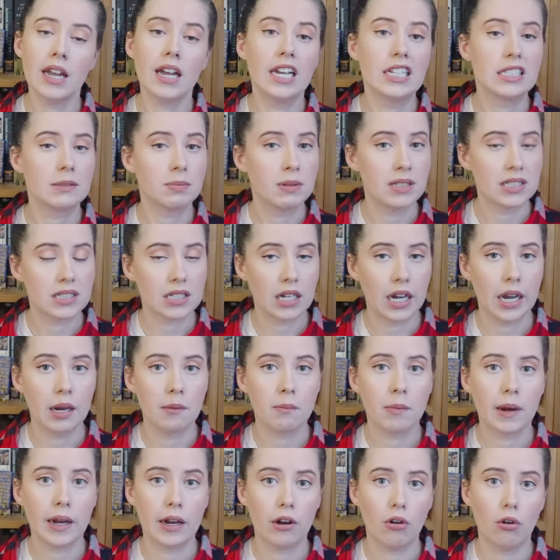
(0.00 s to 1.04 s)
It's been
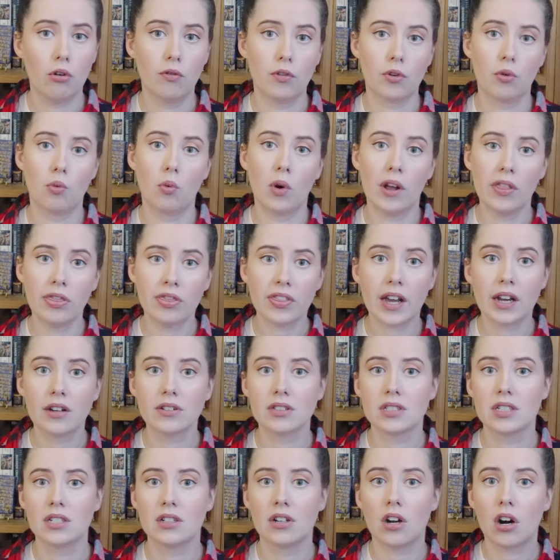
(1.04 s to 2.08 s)
signed by over
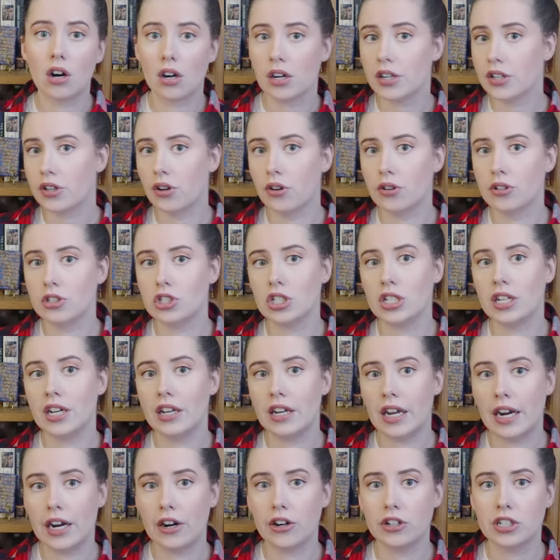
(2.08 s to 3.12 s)
1,000 archaeology
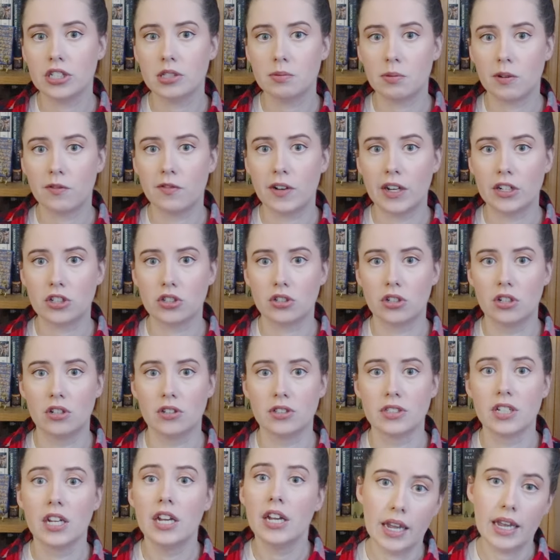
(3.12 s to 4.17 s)
and heritage
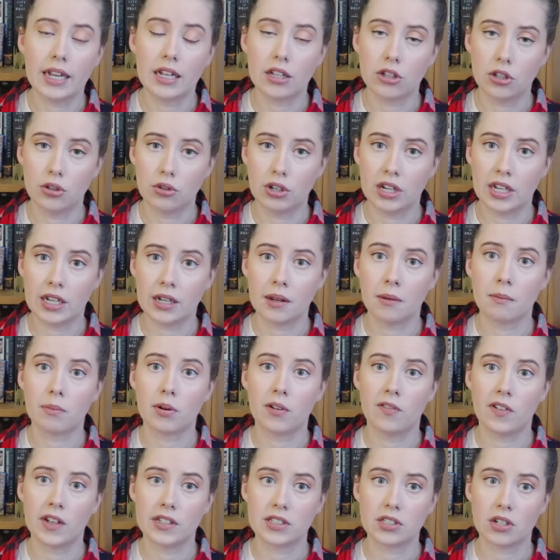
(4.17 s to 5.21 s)
professionals, including
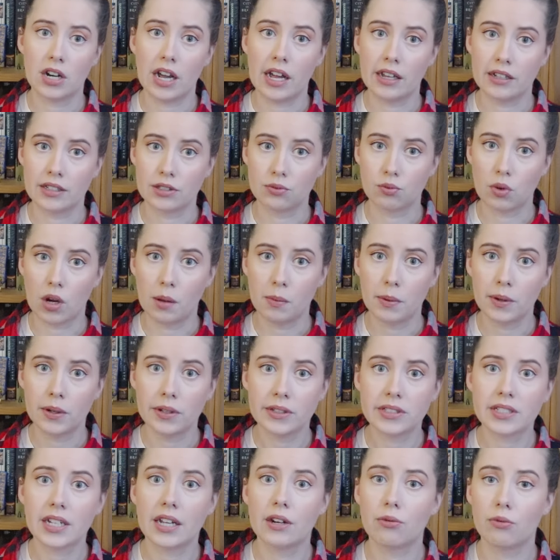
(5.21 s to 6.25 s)
Professor Alice
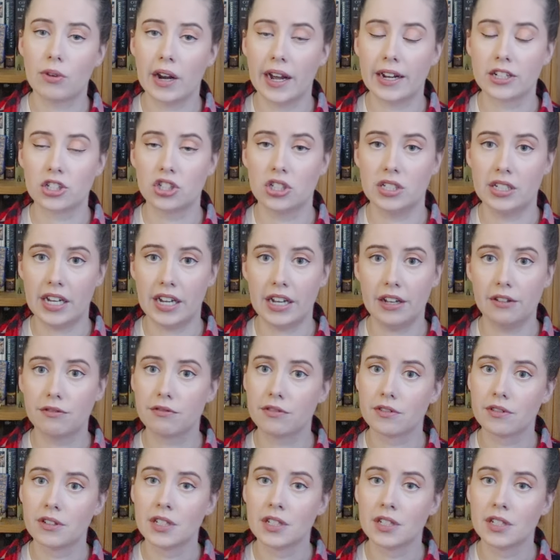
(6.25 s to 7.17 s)
Roberts and Raksha Dave.